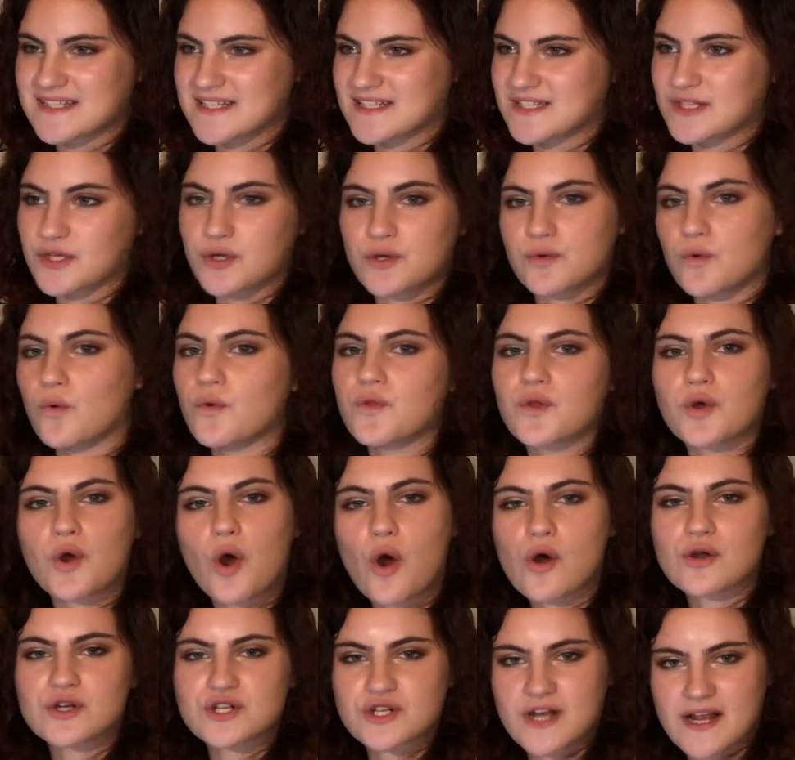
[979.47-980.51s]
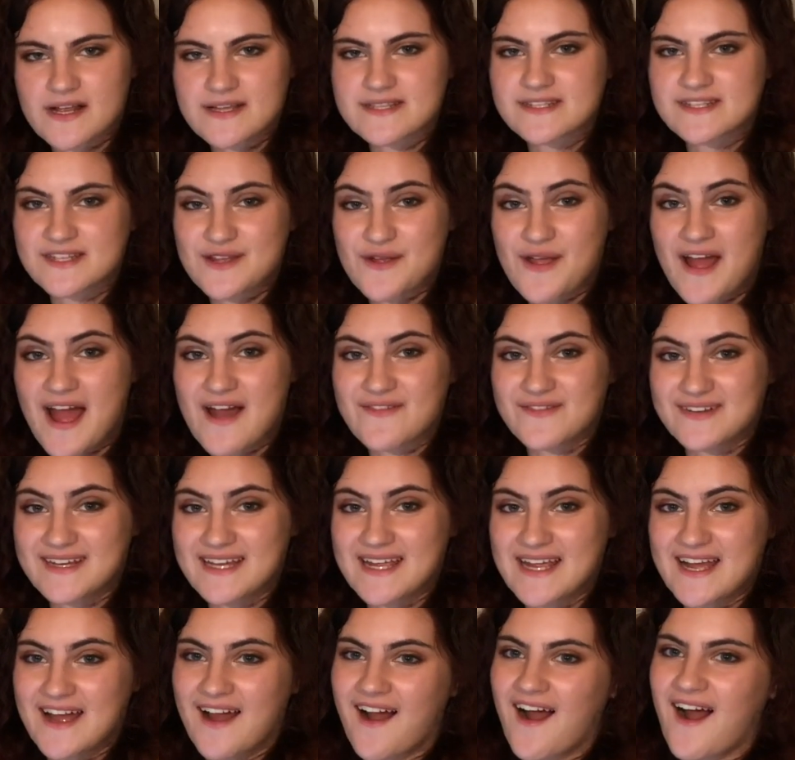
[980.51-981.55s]
Just all the contrasts that you have in
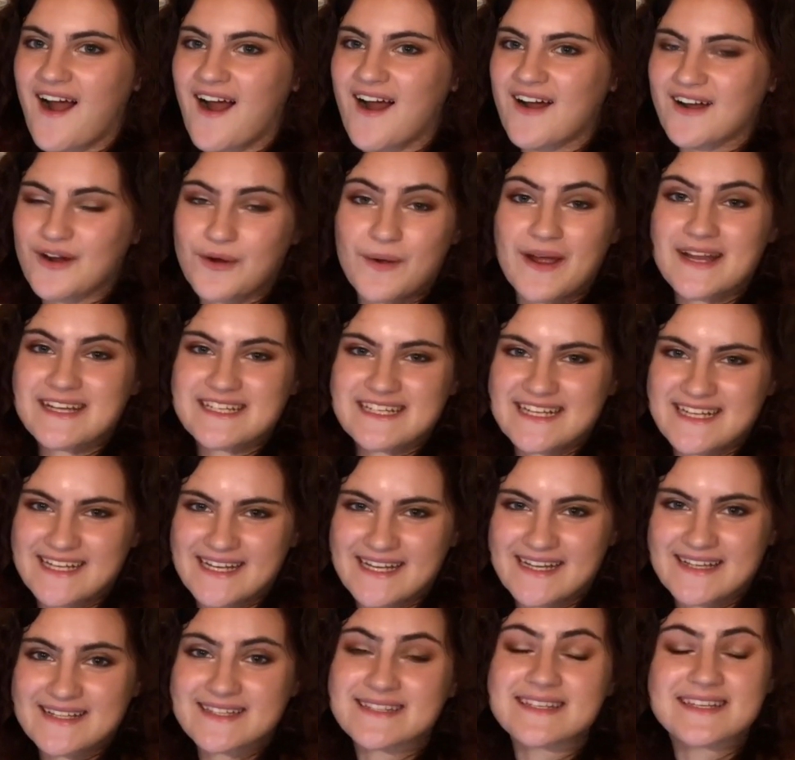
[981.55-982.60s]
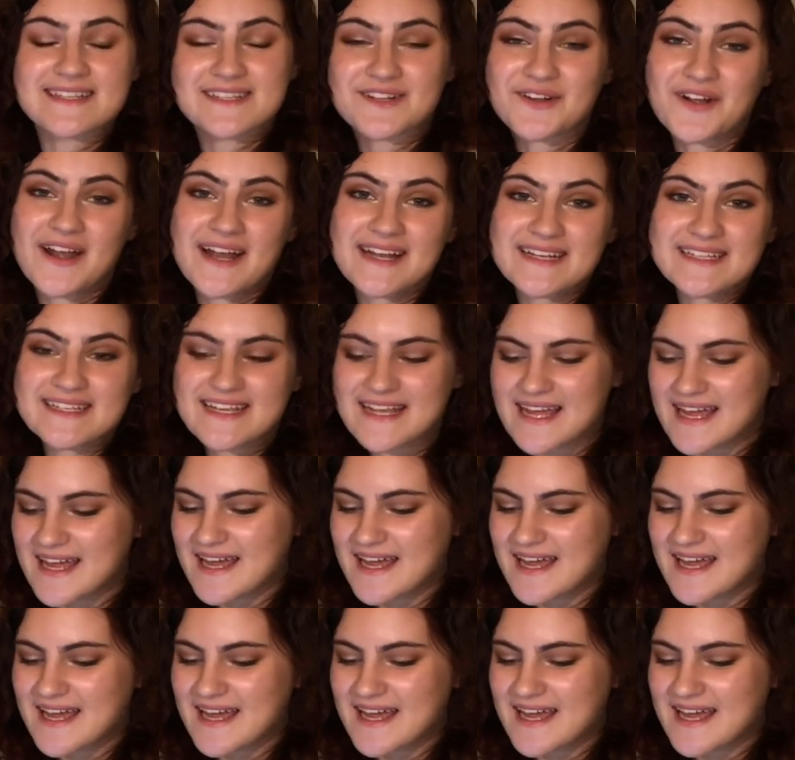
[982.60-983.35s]
here are quite genius, it's great.